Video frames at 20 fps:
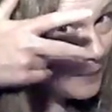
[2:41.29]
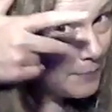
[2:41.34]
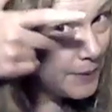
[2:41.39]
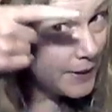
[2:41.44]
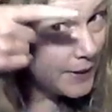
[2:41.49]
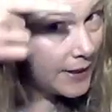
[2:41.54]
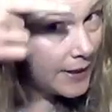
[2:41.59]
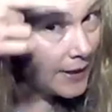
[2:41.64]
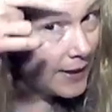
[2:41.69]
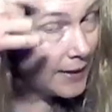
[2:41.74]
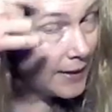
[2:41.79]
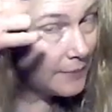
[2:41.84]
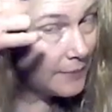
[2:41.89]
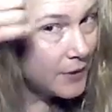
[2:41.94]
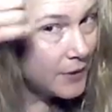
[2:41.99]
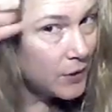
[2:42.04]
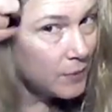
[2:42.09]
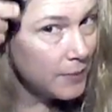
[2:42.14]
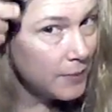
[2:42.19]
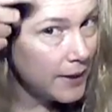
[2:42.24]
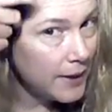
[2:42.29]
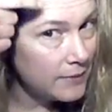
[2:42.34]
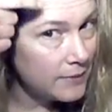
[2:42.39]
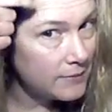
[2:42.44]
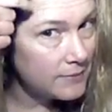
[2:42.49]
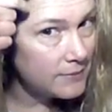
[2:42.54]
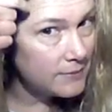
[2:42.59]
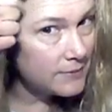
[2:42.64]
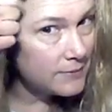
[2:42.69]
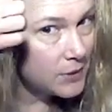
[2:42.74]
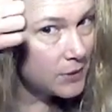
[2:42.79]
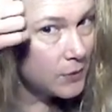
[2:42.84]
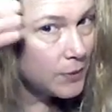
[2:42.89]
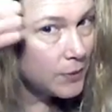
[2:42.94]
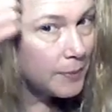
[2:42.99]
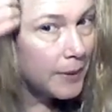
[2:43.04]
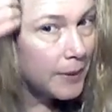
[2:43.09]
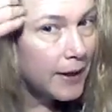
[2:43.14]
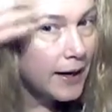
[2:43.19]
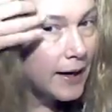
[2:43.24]
and picking up about where
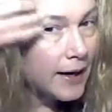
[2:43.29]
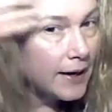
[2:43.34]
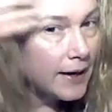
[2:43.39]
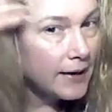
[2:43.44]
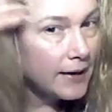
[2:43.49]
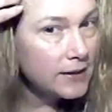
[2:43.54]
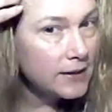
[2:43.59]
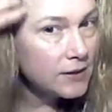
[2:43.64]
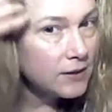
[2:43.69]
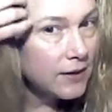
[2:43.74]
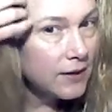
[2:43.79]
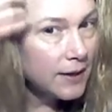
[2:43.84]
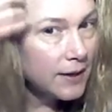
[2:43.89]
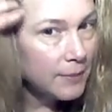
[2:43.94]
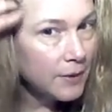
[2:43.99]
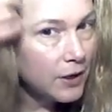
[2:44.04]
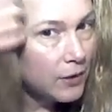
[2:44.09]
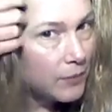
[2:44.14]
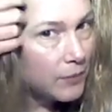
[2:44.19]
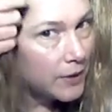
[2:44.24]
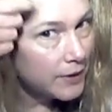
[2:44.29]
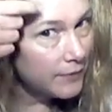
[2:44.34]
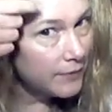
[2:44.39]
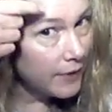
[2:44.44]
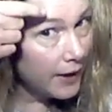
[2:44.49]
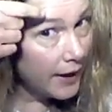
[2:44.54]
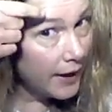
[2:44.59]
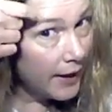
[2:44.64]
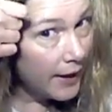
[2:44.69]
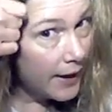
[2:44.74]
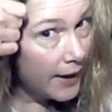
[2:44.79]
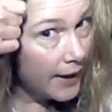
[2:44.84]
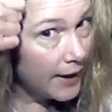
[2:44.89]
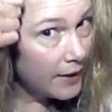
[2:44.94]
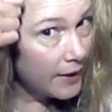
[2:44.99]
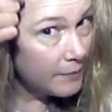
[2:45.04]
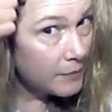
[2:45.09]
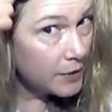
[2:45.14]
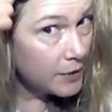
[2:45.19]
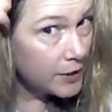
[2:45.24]
my eye is or eyebrow or whatever,
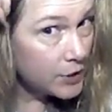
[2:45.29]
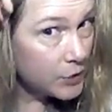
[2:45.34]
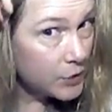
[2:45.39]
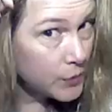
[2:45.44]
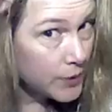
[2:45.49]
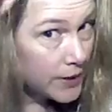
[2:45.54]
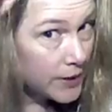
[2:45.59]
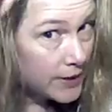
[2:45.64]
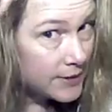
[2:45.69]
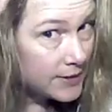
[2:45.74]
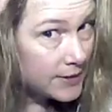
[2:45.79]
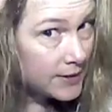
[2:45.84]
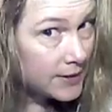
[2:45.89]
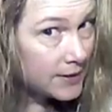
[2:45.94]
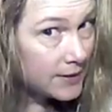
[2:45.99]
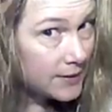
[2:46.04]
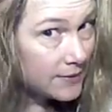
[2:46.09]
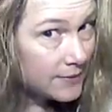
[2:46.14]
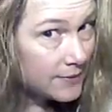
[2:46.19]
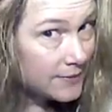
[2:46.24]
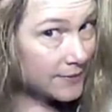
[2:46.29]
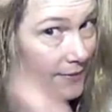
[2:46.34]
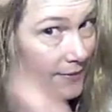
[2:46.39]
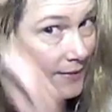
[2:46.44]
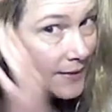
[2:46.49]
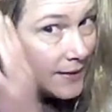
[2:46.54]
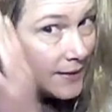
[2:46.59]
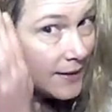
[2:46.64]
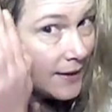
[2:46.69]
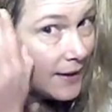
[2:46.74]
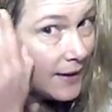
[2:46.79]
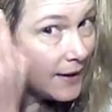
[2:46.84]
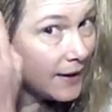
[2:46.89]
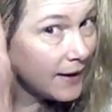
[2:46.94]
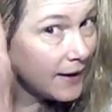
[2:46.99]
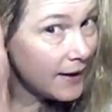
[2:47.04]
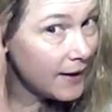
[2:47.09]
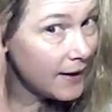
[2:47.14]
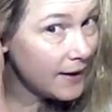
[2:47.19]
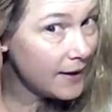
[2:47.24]
and I'm going to twist.
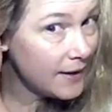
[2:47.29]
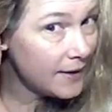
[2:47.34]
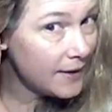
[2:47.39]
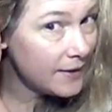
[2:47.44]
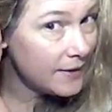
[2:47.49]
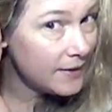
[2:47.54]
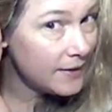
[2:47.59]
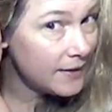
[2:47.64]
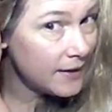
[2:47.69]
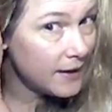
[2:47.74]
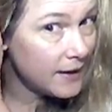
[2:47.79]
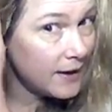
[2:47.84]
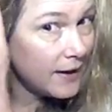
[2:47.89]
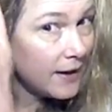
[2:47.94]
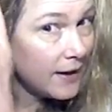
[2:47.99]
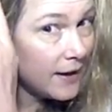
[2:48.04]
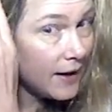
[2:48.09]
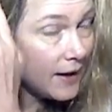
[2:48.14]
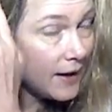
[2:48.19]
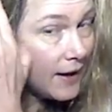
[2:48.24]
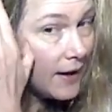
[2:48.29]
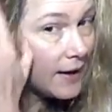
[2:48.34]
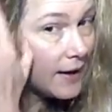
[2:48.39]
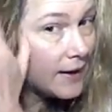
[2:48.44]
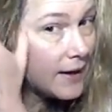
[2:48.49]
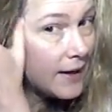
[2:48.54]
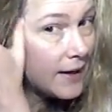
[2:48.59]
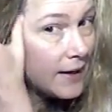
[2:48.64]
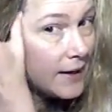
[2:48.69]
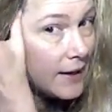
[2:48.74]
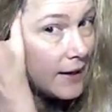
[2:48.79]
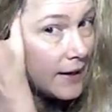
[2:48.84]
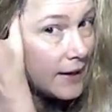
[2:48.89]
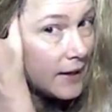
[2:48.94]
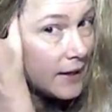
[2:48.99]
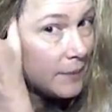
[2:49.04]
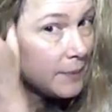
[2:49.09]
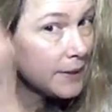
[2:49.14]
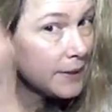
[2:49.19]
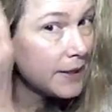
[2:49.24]
And again,
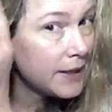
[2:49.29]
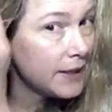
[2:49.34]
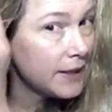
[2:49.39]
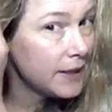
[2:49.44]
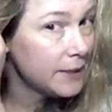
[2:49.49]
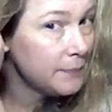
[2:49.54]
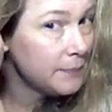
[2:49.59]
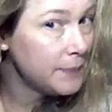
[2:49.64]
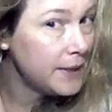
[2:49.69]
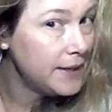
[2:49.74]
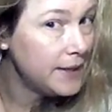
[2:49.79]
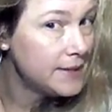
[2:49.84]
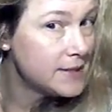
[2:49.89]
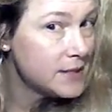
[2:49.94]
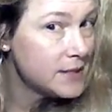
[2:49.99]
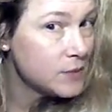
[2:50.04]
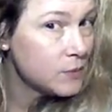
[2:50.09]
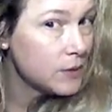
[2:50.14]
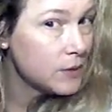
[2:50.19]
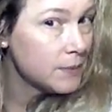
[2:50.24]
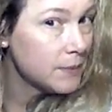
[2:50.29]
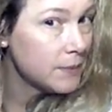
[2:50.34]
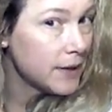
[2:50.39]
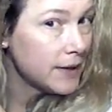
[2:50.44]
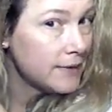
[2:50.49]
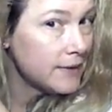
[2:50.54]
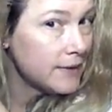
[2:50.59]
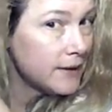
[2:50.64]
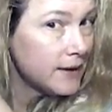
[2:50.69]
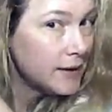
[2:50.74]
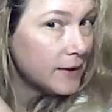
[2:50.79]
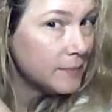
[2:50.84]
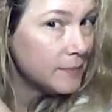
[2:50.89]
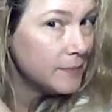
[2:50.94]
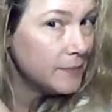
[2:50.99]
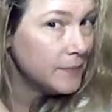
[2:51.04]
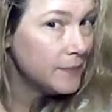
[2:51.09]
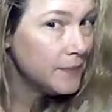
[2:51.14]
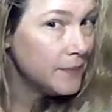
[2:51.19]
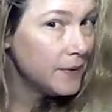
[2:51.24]
lightly picking up pieces with my
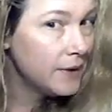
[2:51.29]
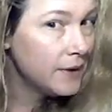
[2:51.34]
thumb,